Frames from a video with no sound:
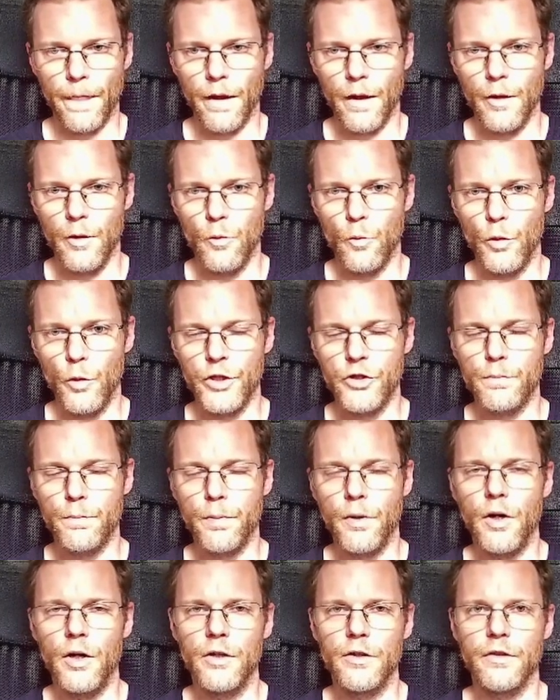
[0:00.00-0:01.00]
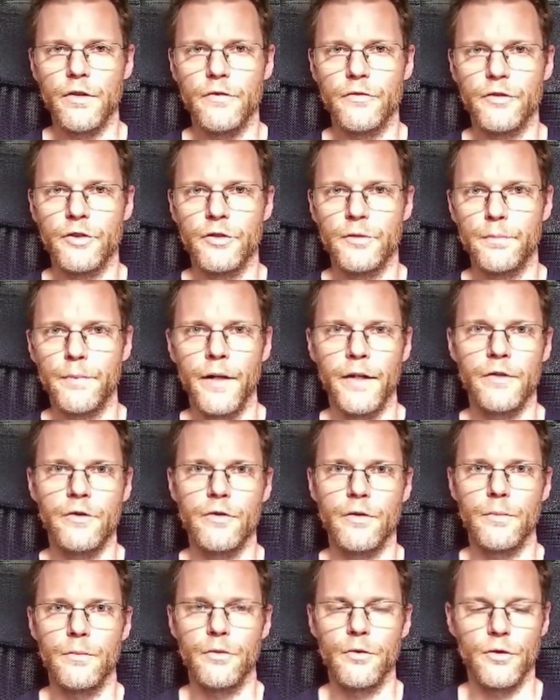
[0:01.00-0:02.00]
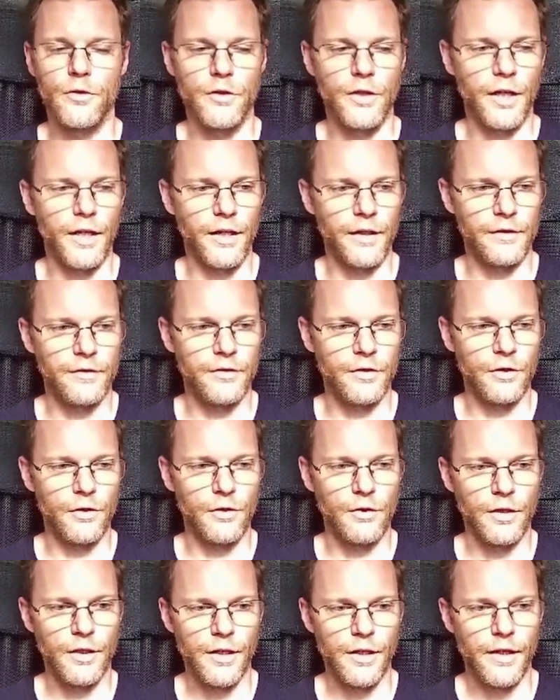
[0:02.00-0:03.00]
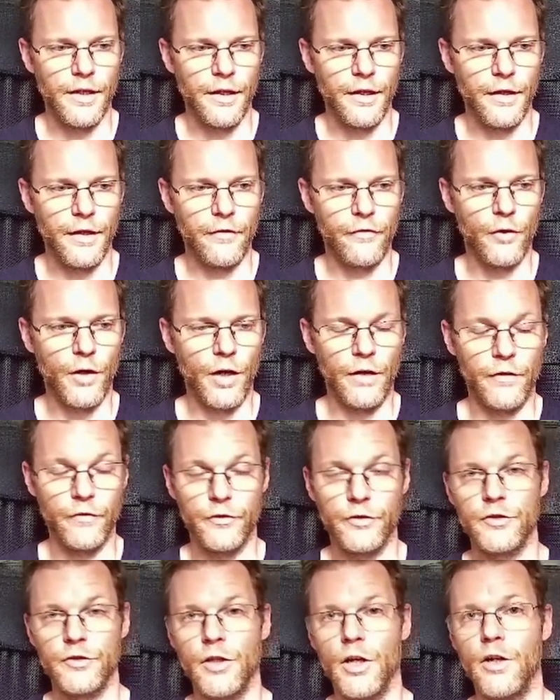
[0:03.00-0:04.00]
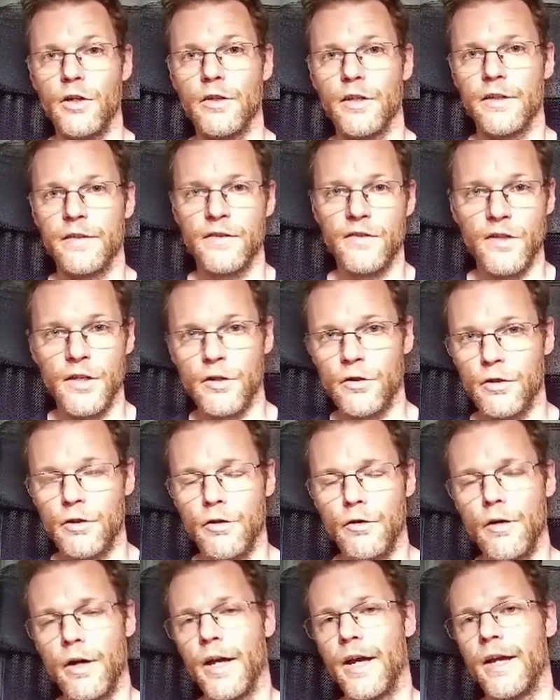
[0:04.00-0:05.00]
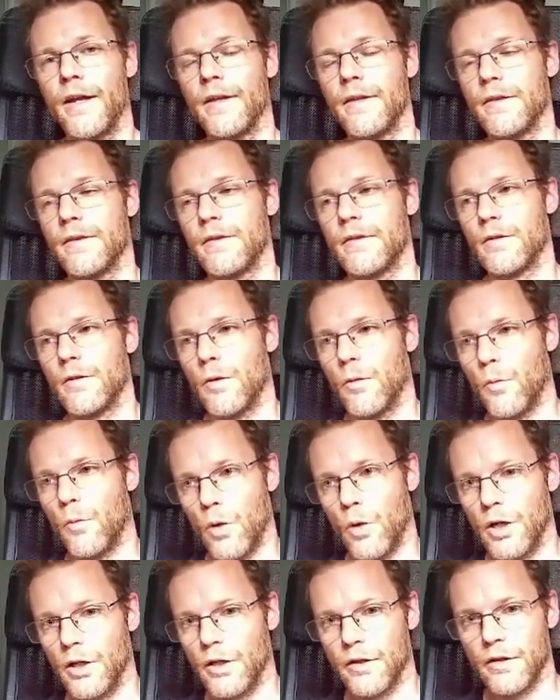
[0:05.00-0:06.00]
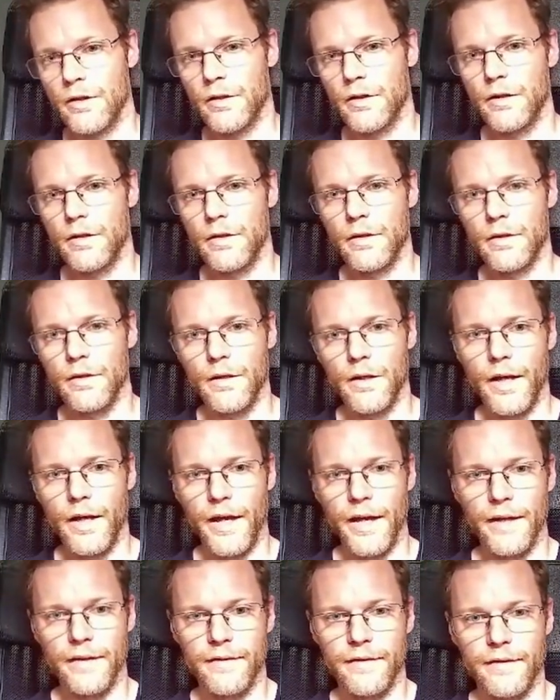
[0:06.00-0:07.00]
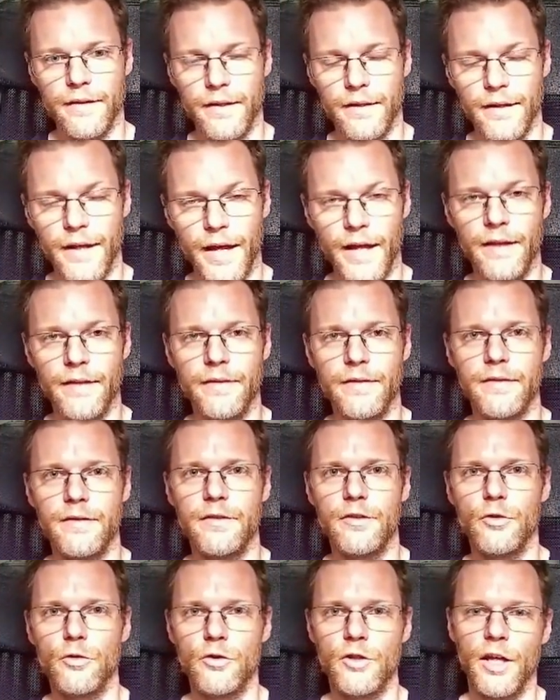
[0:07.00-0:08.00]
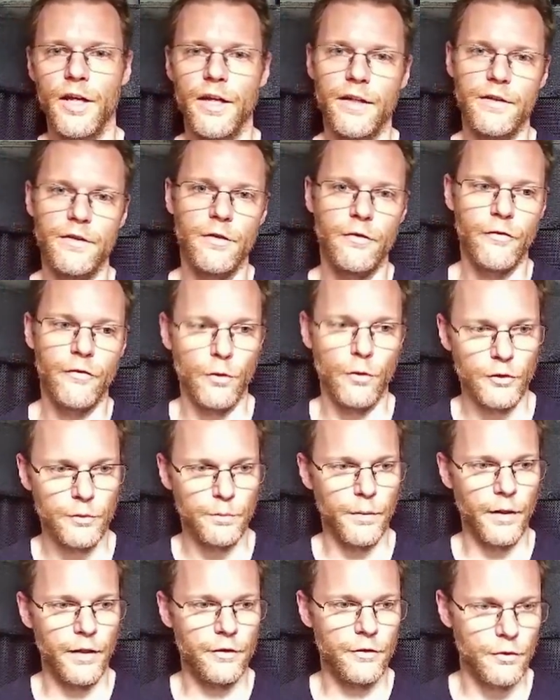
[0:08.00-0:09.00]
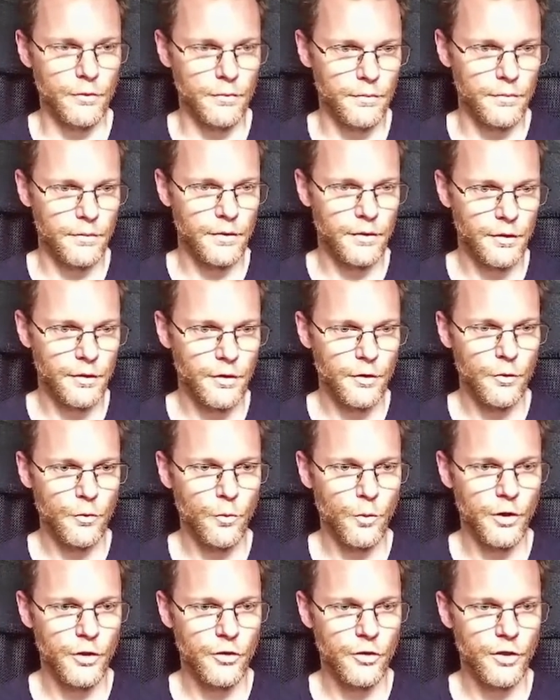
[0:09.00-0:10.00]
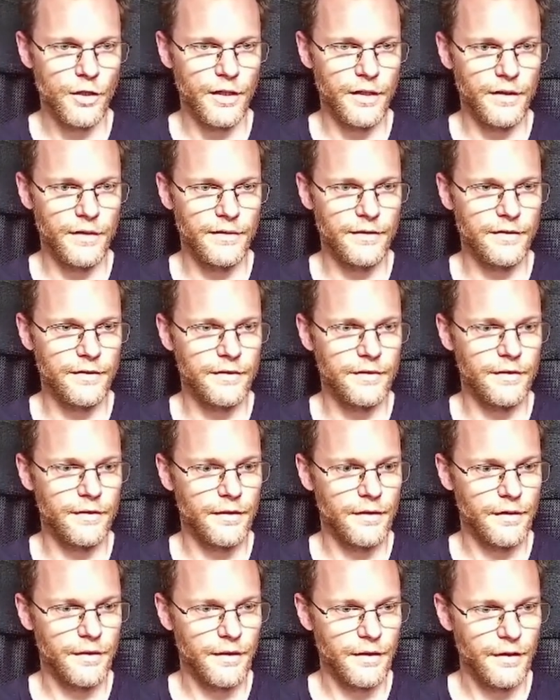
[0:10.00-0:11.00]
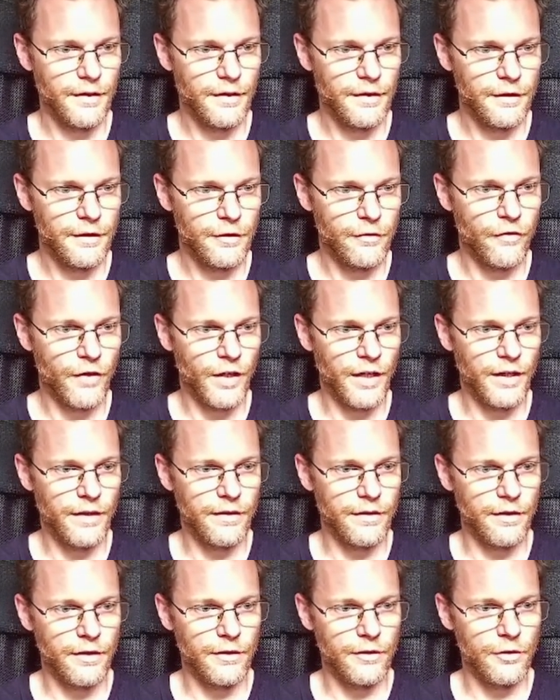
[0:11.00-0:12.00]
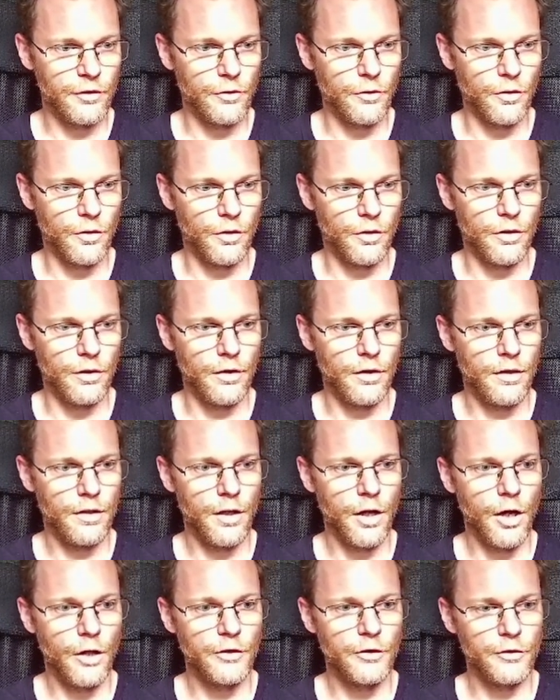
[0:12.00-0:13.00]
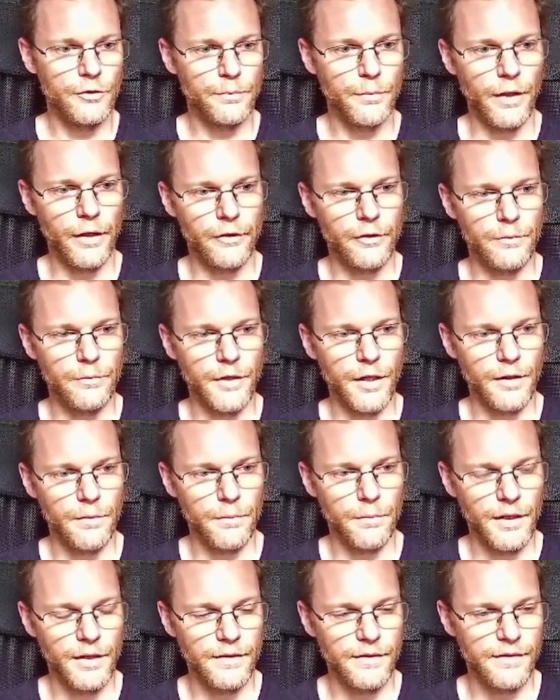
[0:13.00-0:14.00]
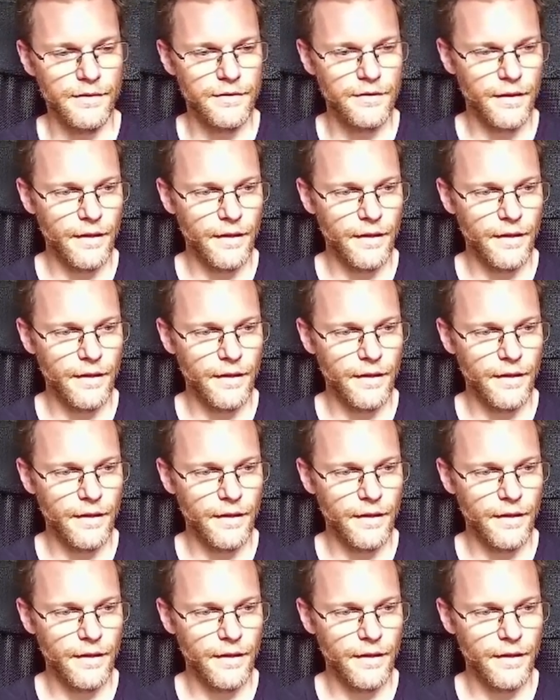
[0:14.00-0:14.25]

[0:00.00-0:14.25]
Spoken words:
which part of the spectrum to take. So if you have start at 0 and 1 at end, you take the full spectrum, which is defined in your audio spectrum. That means